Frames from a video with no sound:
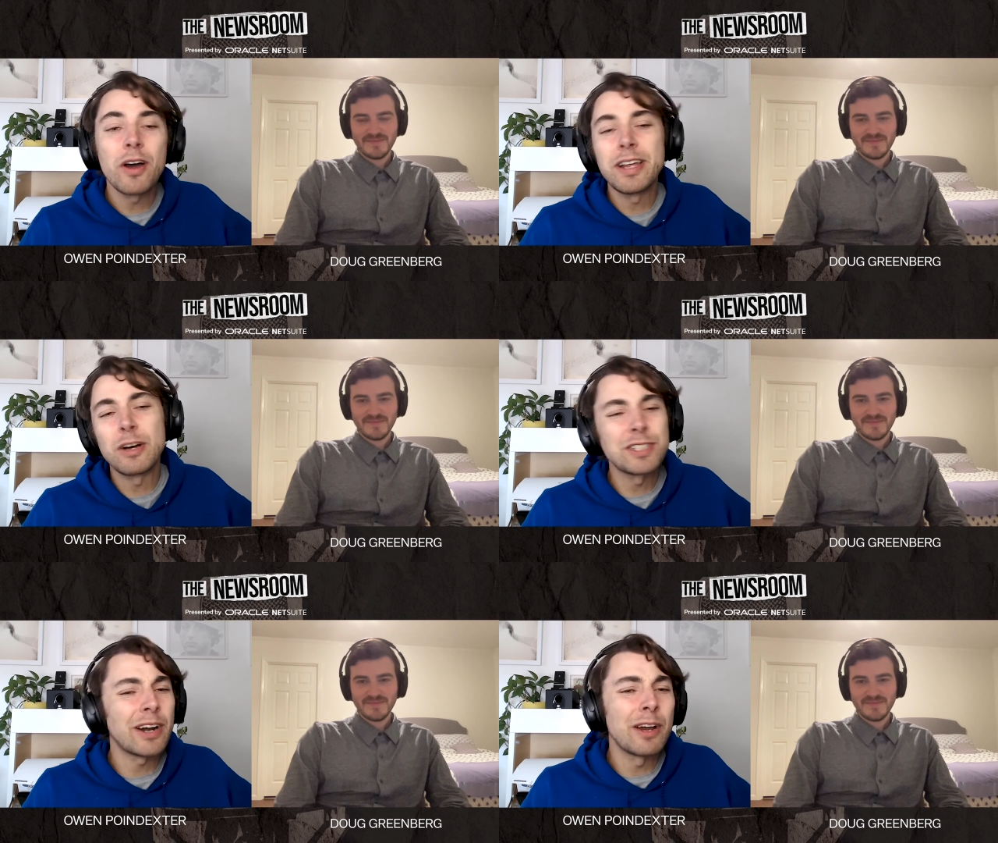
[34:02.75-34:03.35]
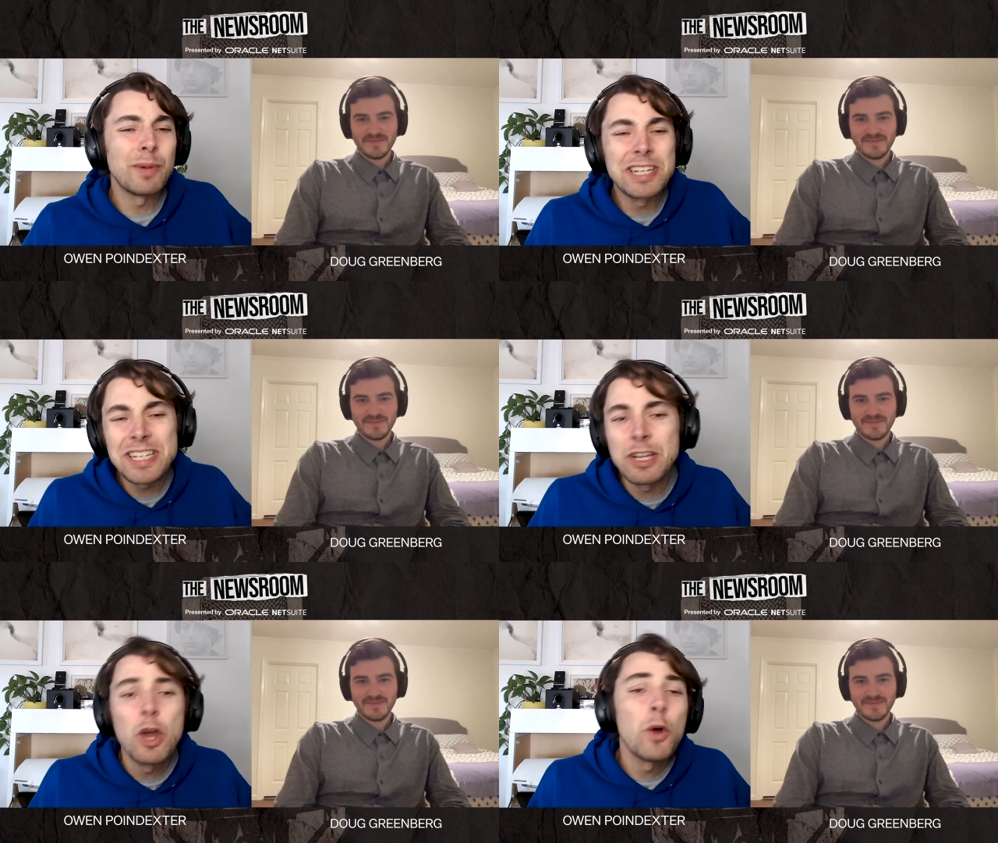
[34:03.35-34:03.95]
Speaker 1: know, sorry, we just
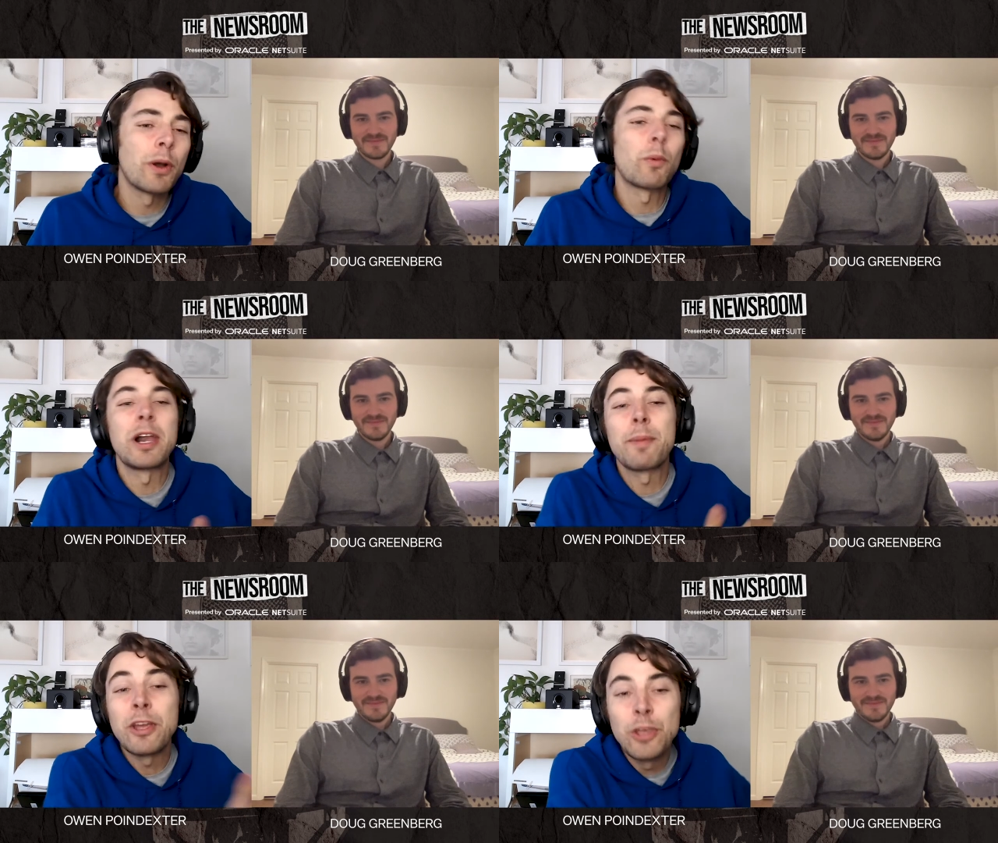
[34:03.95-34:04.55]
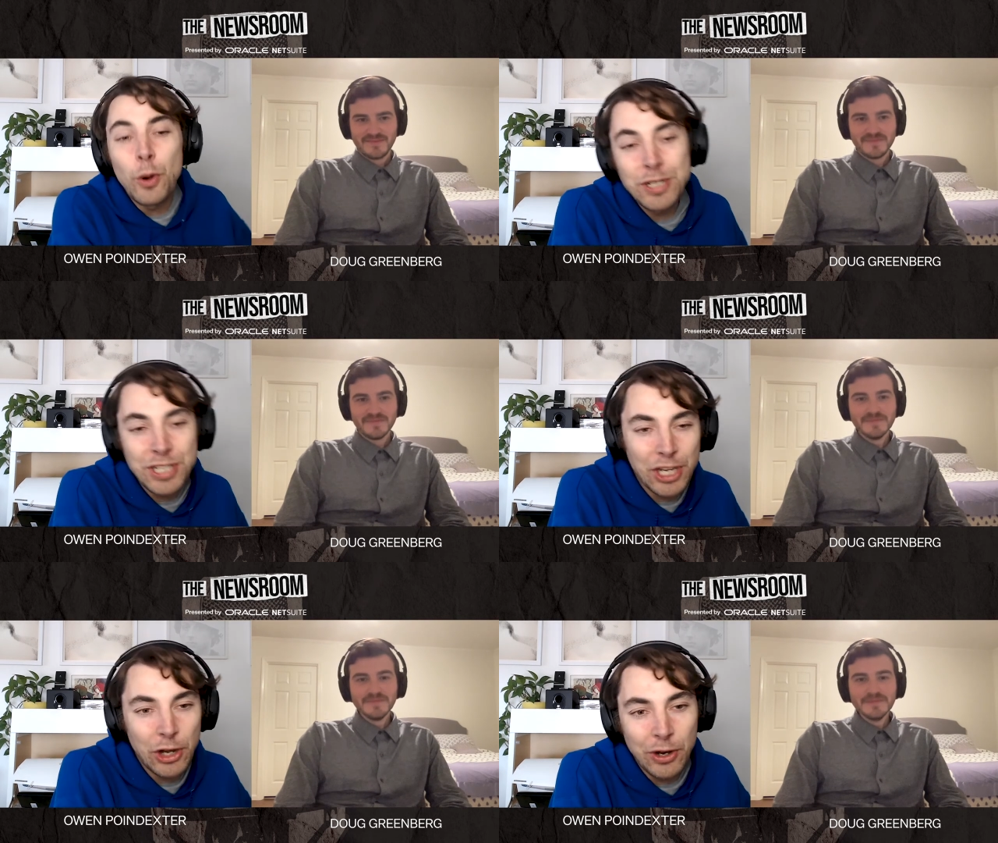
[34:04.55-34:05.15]
we were worried about your
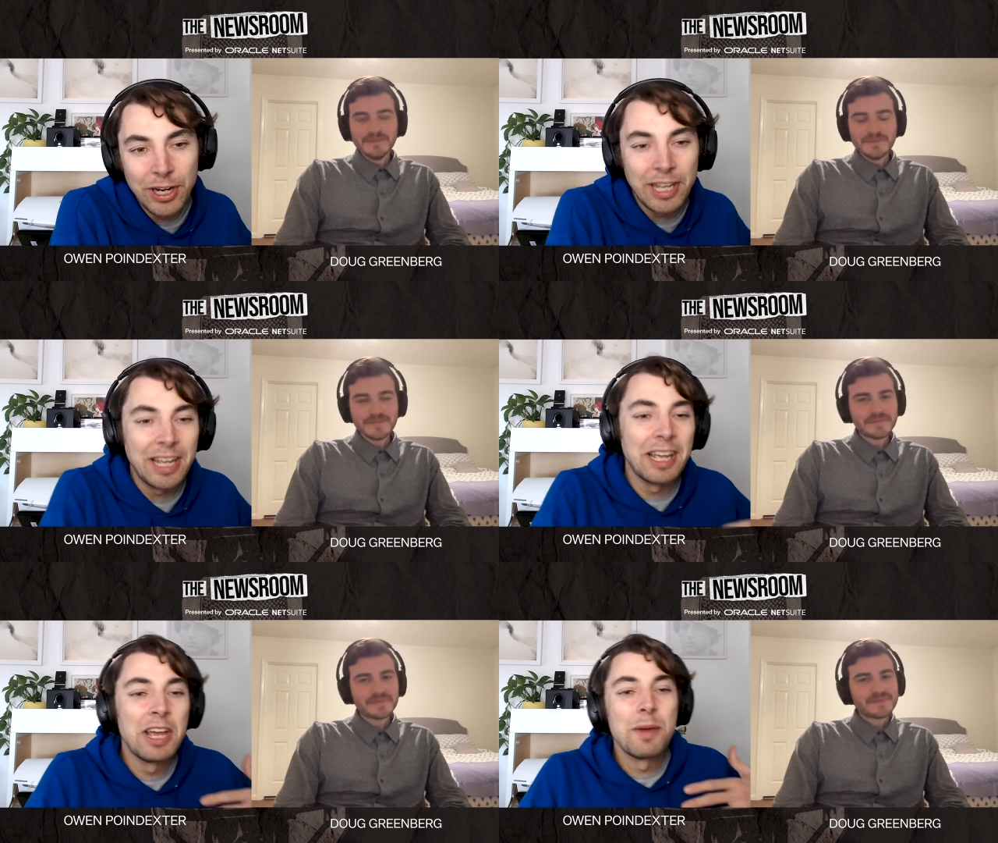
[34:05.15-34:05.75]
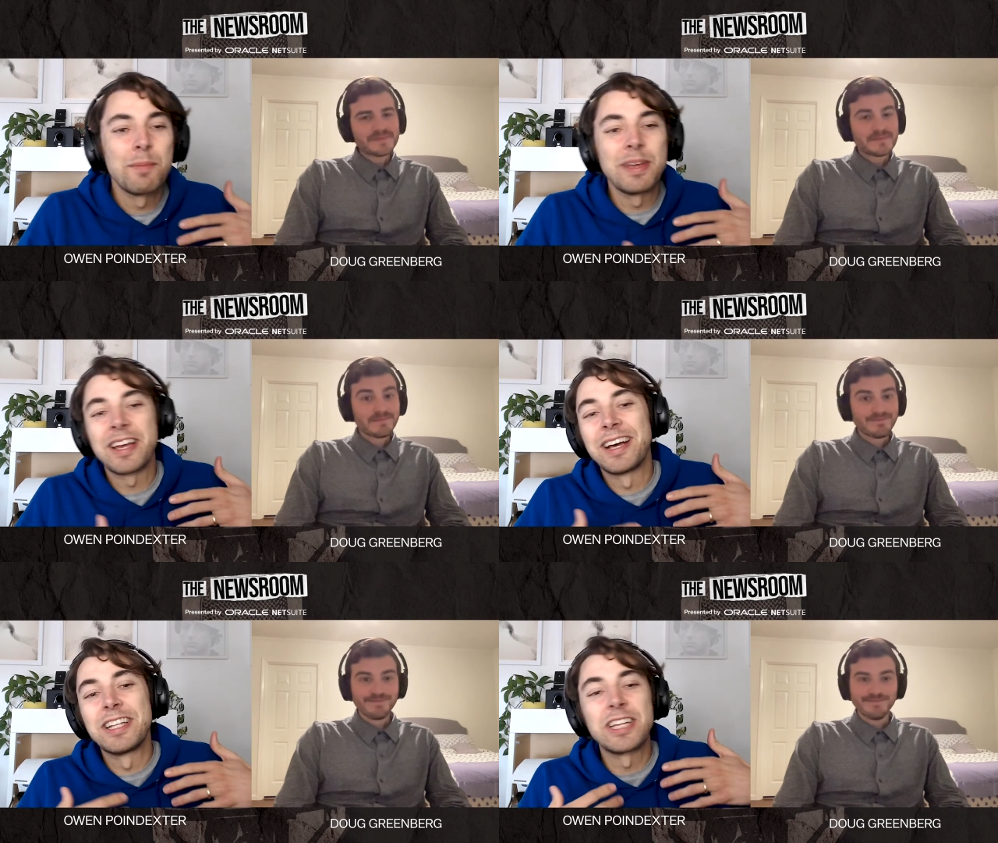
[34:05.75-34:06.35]
security
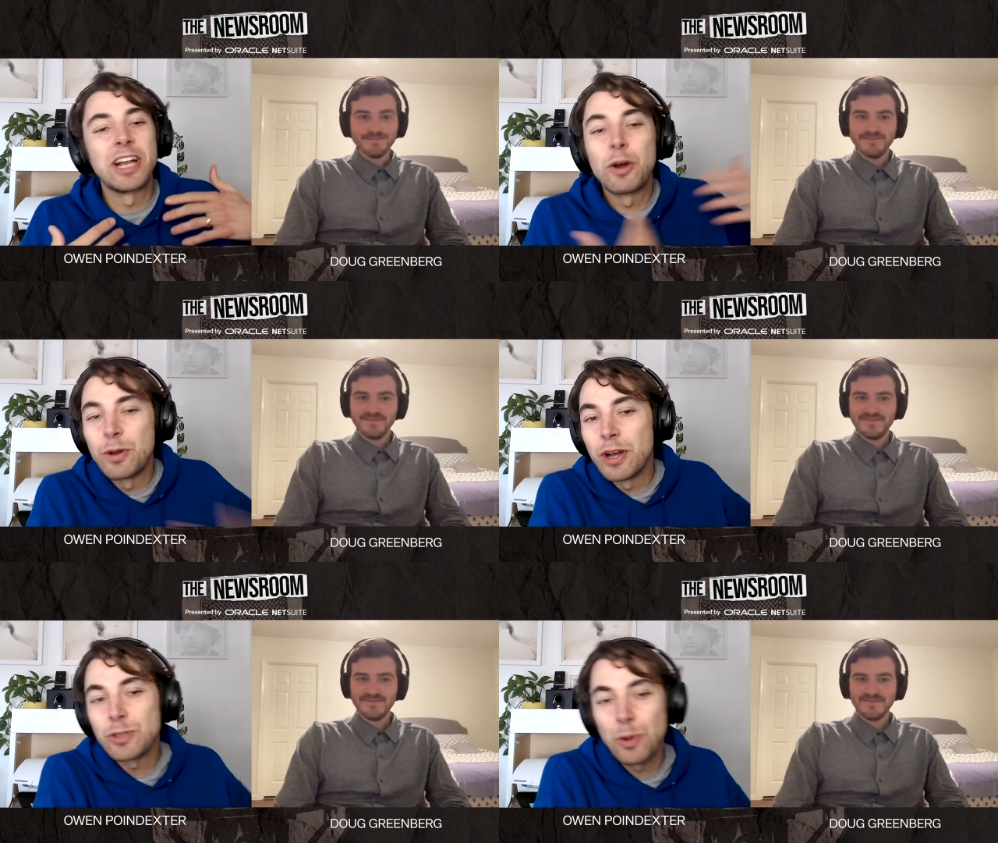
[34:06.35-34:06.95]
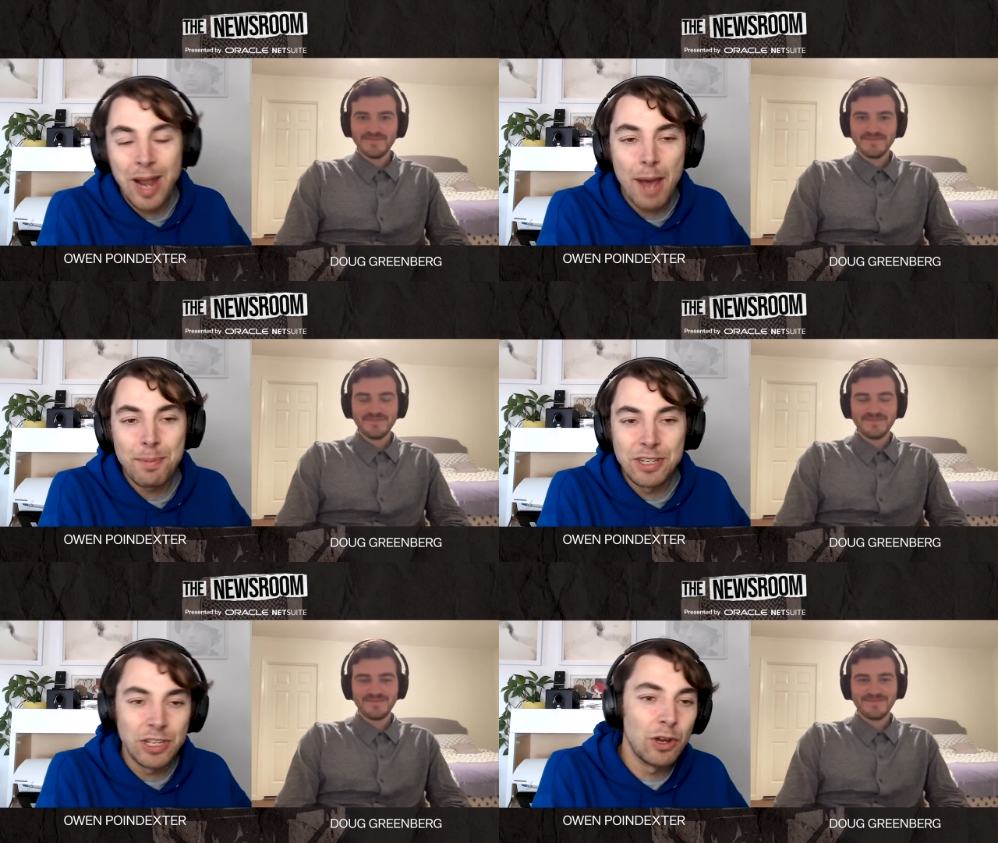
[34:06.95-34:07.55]
because you know who knows what would happen to
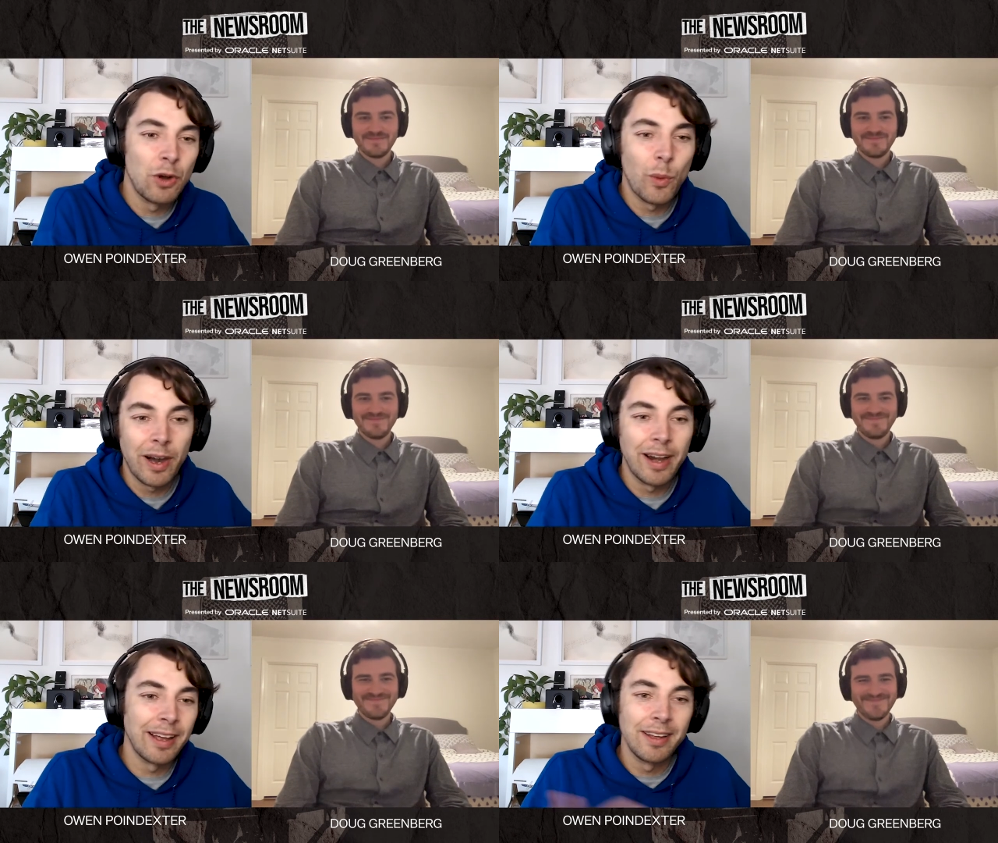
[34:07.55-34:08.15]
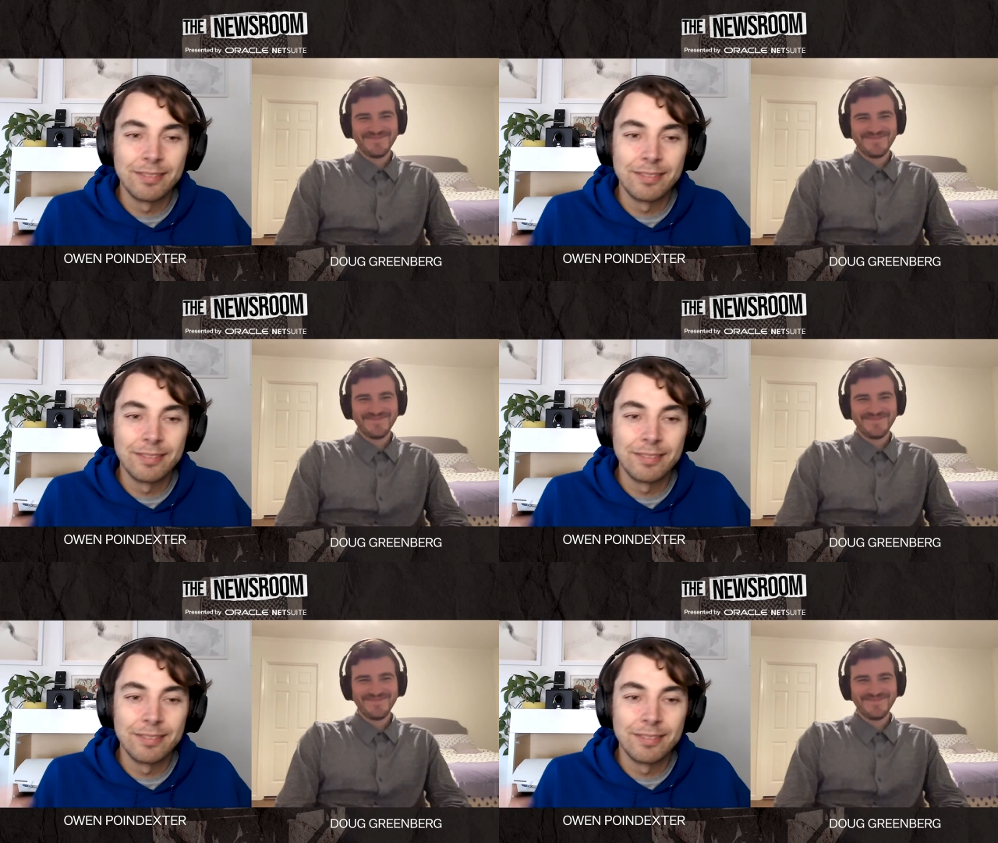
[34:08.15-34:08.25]
you wearing a,